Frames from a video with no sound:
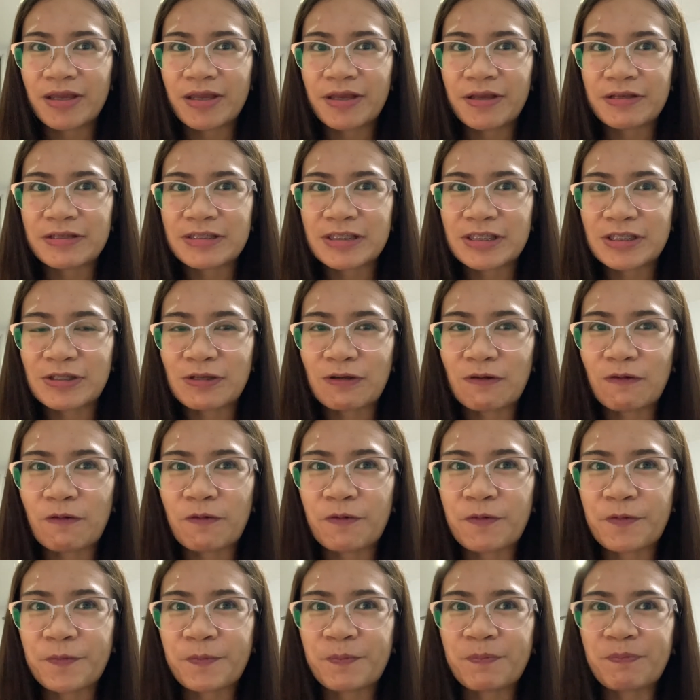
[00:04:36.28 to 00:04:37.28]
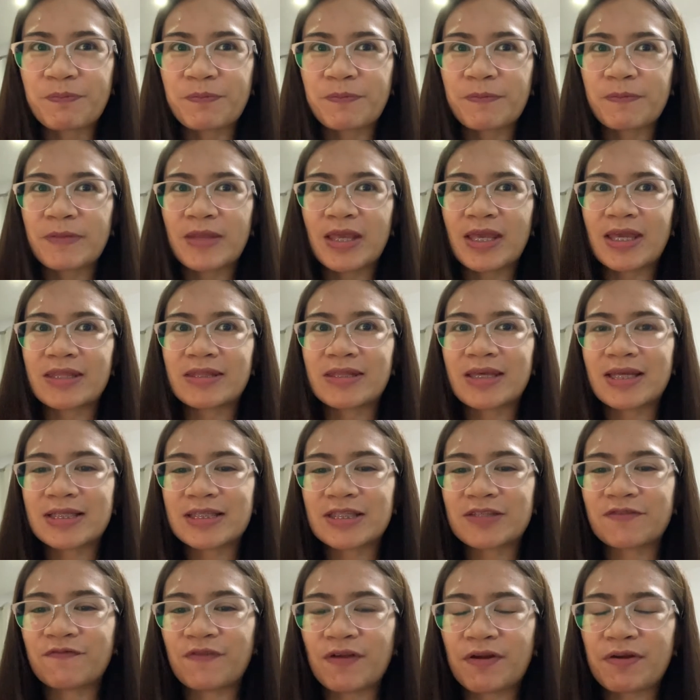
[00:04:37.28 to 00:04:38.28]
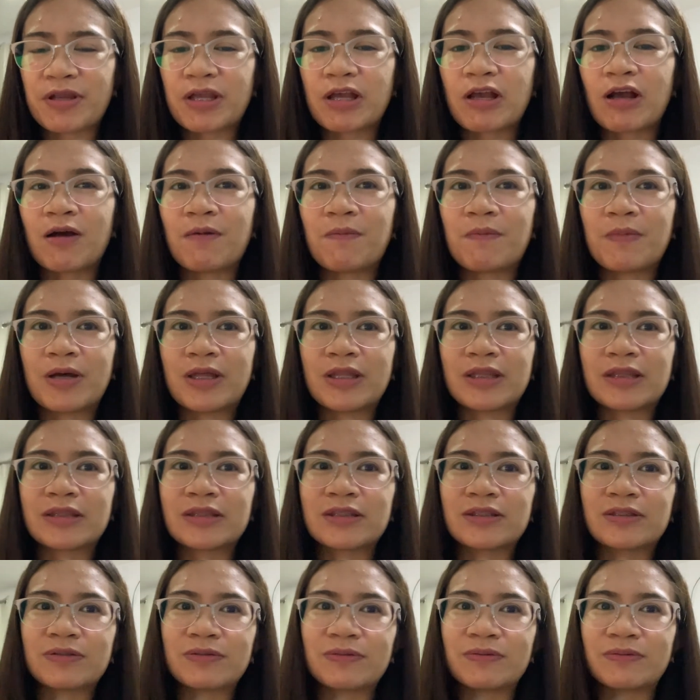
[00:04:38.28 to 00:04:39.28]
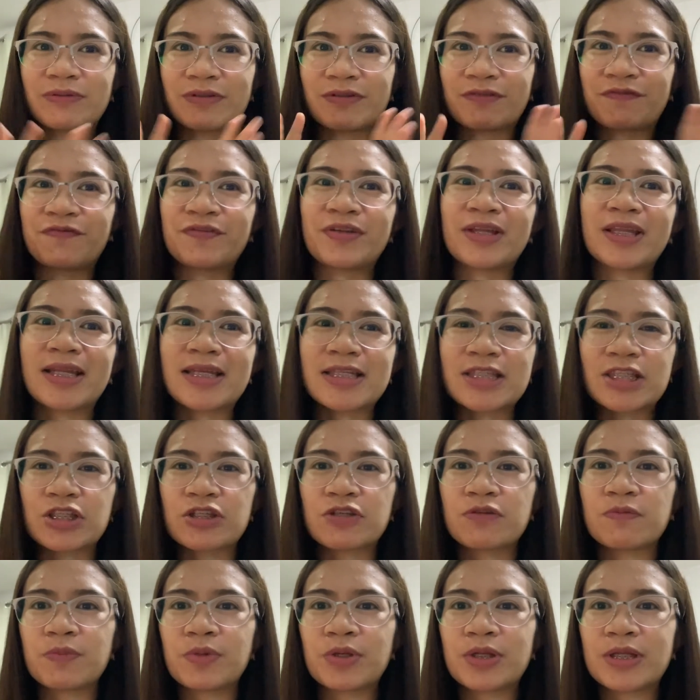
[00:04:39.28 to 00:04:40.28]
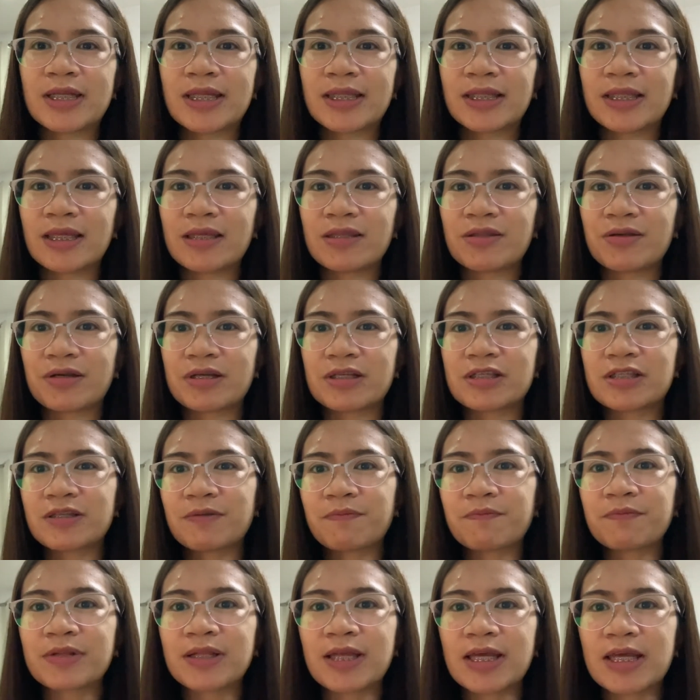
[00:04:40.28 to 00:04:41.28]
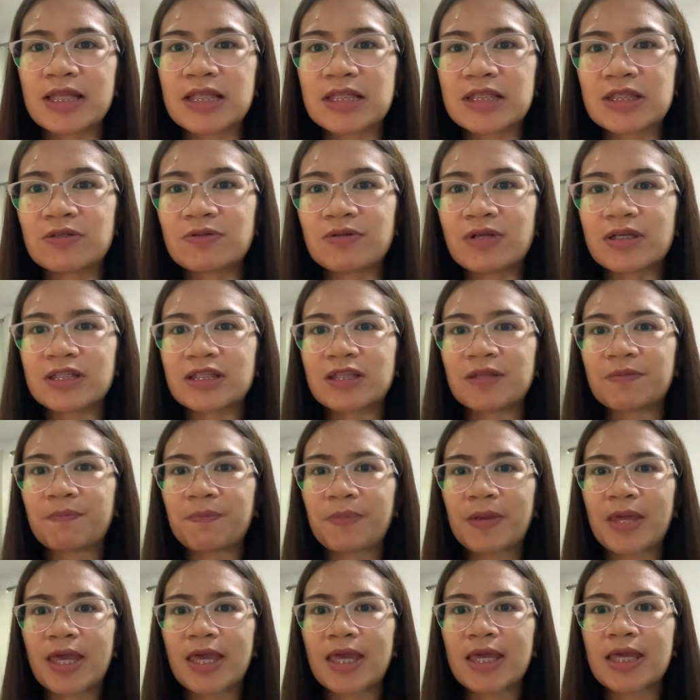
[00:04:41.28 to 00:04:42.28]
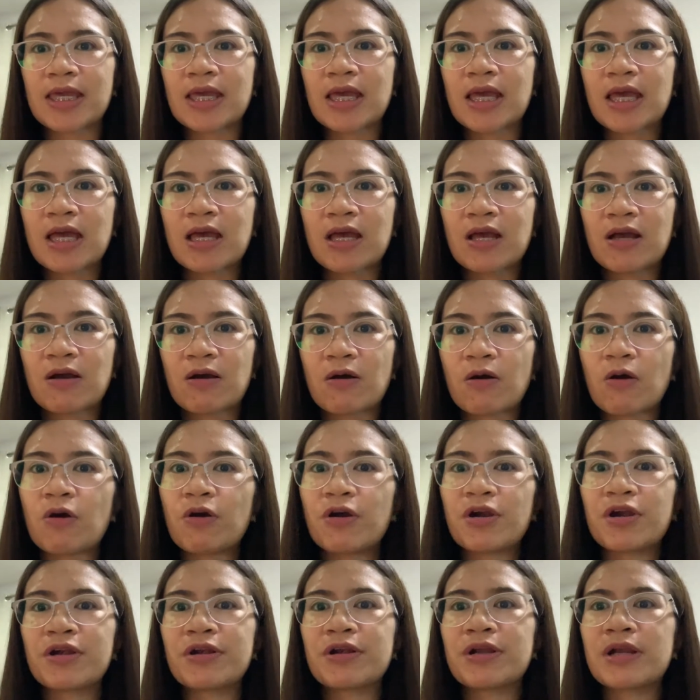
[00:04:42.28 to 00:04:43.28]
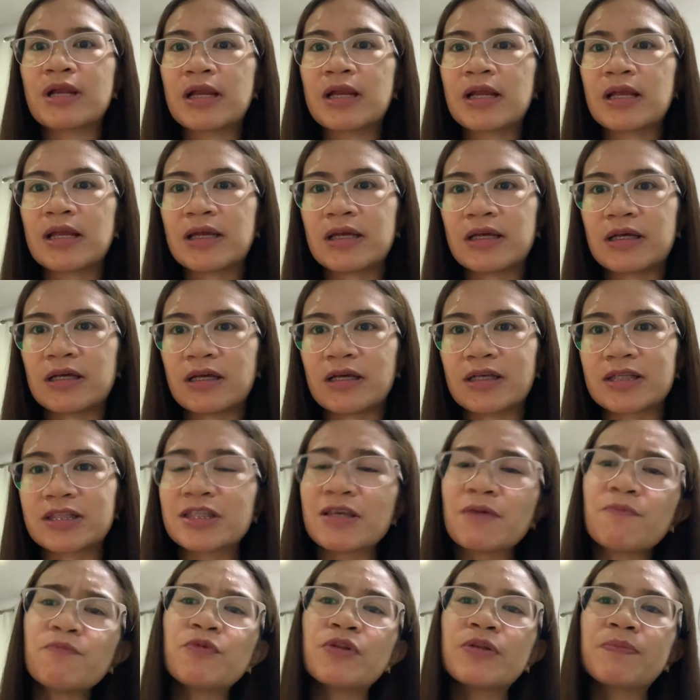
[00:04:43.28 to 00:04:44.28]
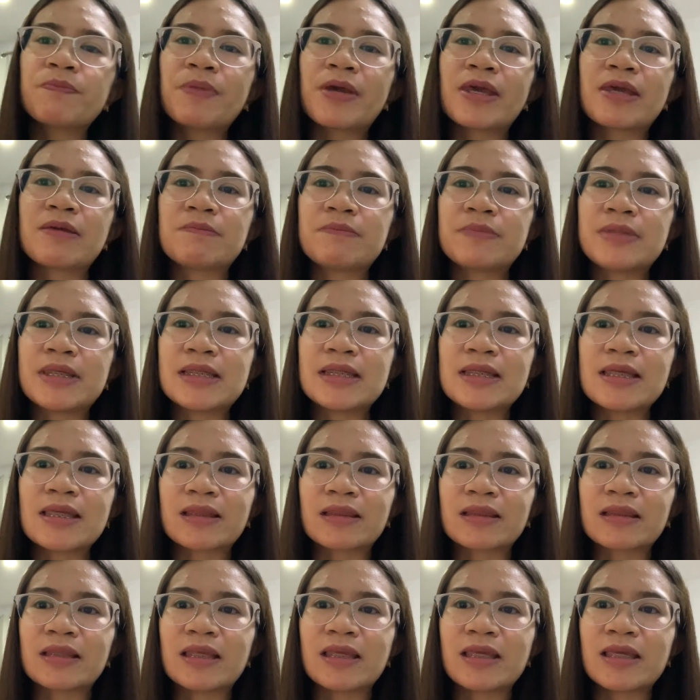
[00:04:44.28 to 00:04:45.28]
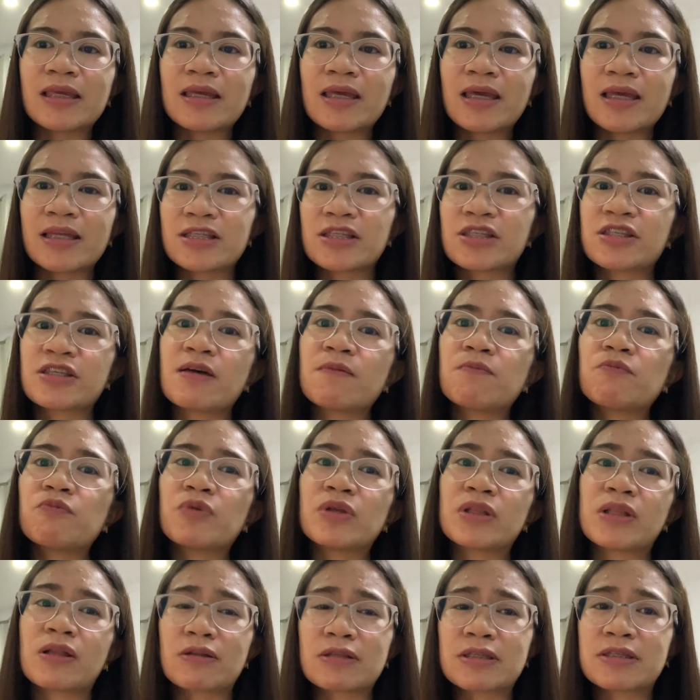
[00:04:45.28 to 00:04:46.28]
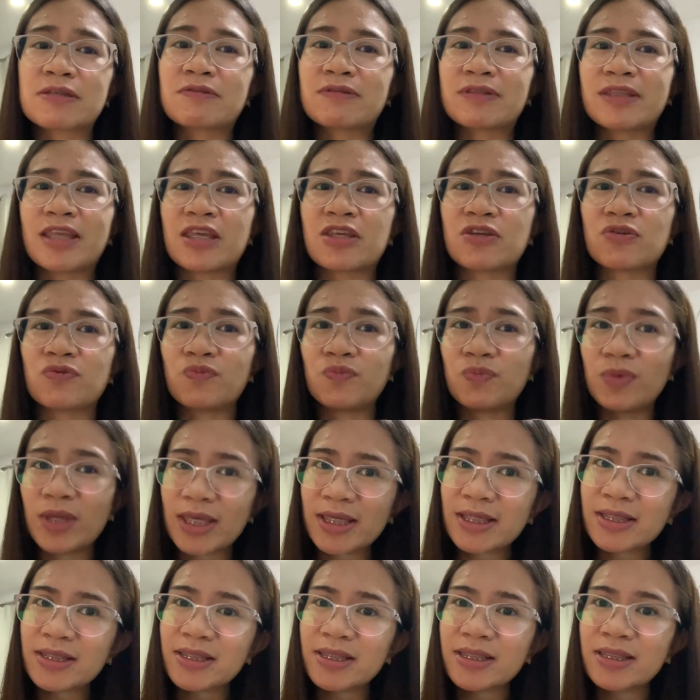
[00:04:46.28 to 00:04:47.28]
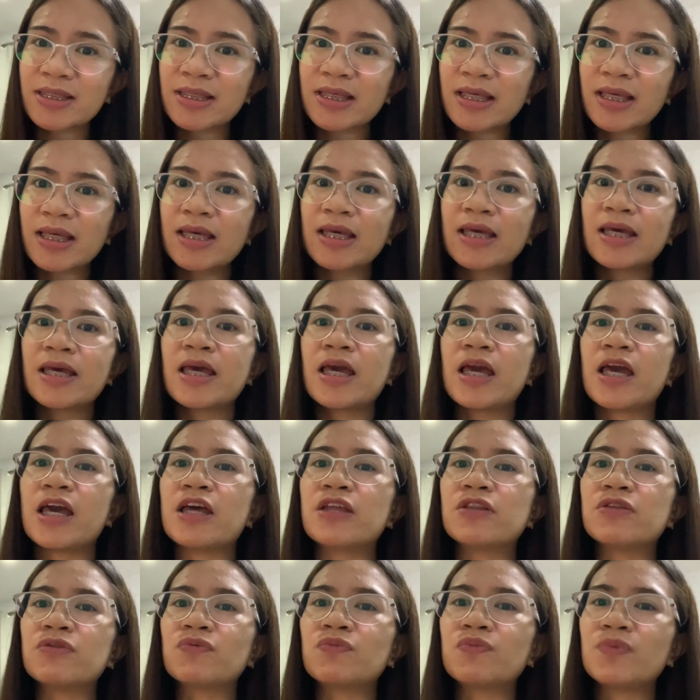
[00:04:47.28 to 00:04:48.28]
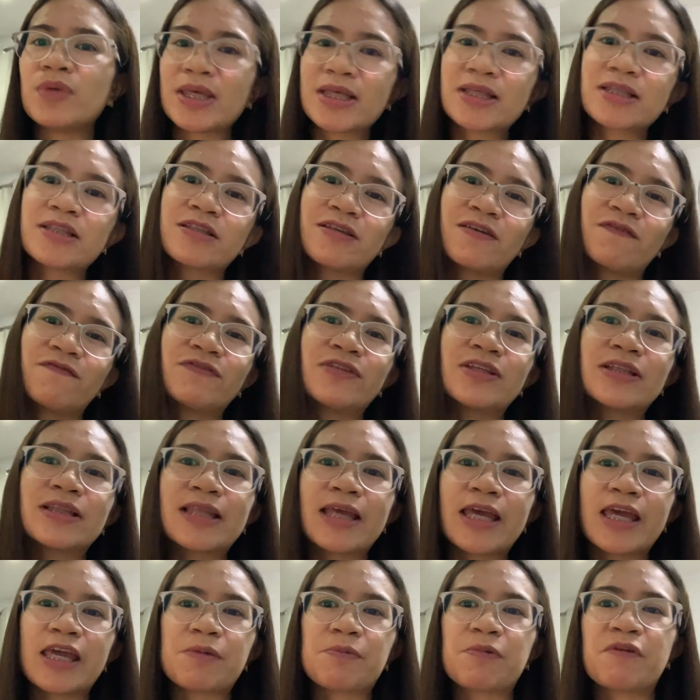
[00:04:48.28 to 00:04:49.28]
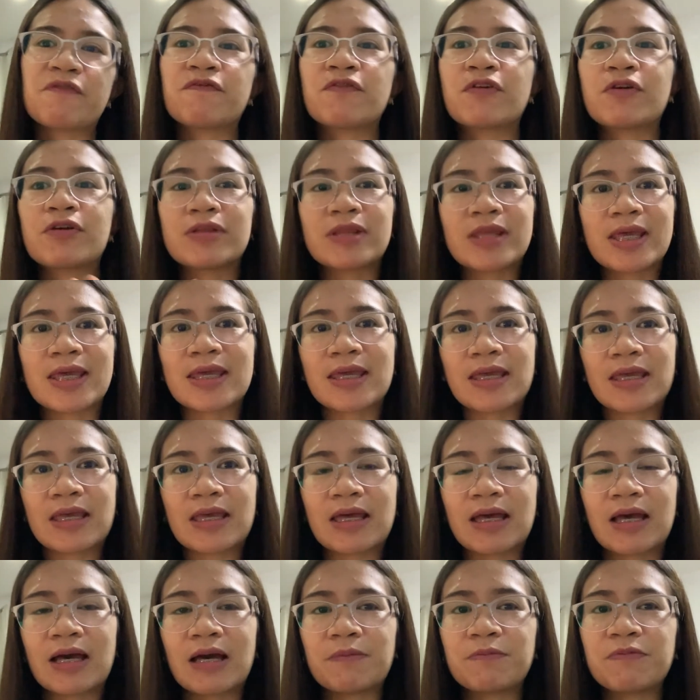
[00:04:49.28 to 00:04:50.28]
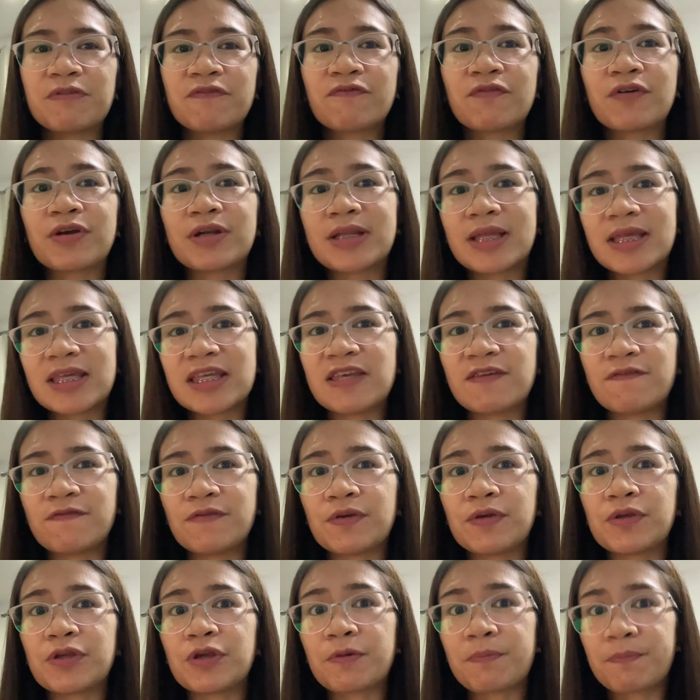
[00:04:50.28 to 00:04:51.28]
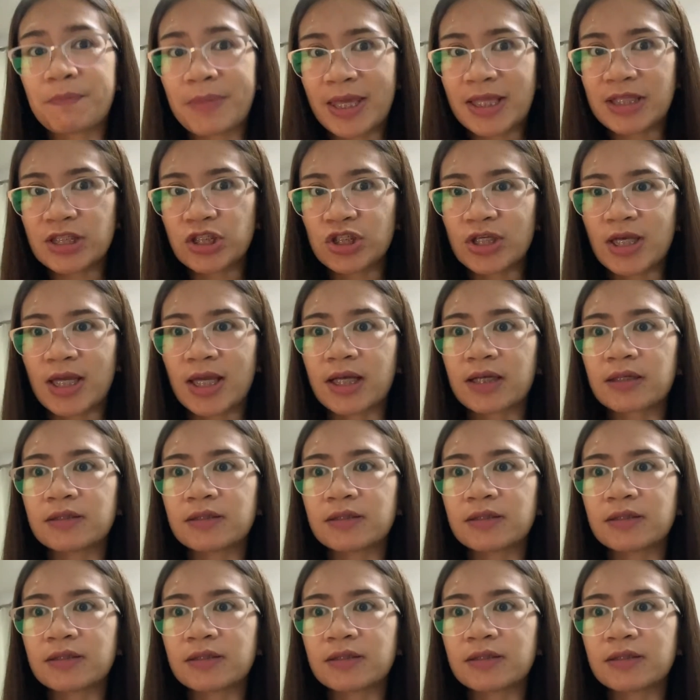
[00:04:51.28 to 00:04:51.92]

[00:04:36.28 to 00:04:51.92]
So that's very common to the freelance community. There are some clients who doesn't pay, or some will pay immediately, and some will also take weeks and weeks of delay before they give you your paycheck.